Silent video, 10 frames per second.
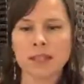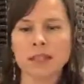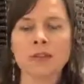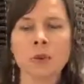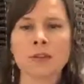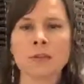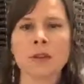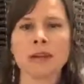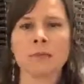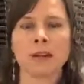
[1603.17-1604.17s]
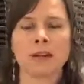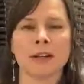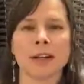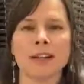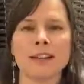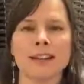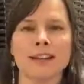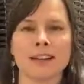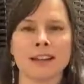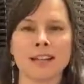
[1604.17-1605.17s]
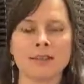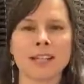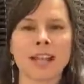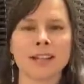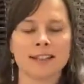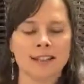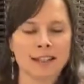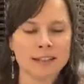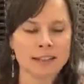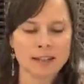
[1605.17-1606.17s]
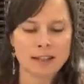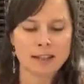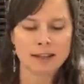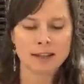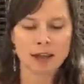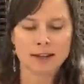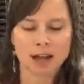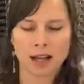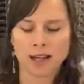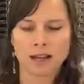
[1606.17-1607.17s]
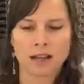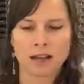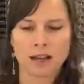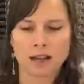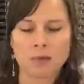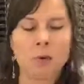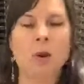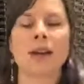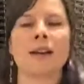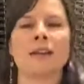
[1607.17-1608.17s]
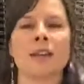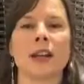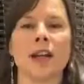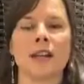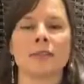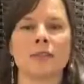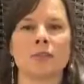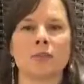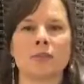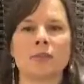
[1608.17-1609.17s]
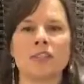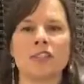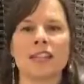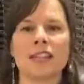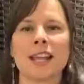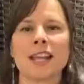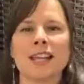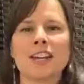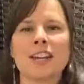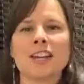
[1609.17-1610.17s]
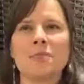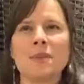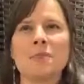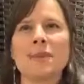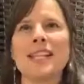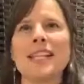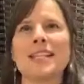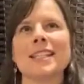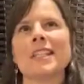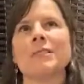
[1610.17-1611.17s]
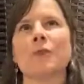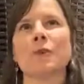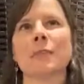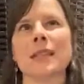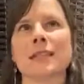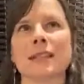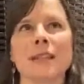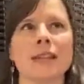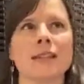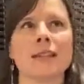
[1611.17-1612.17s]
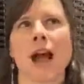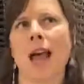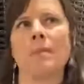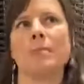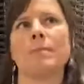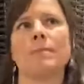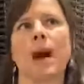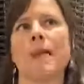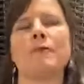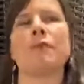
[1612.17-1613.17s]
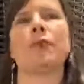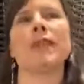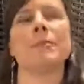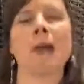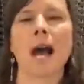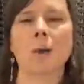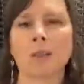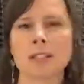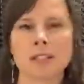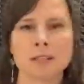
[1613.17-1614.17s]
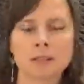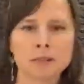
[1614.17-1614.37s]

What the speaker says: in North America, I live in Canada, that I am aware that I have certain privileges, and it could be really easy for me to think that I'm fully empowered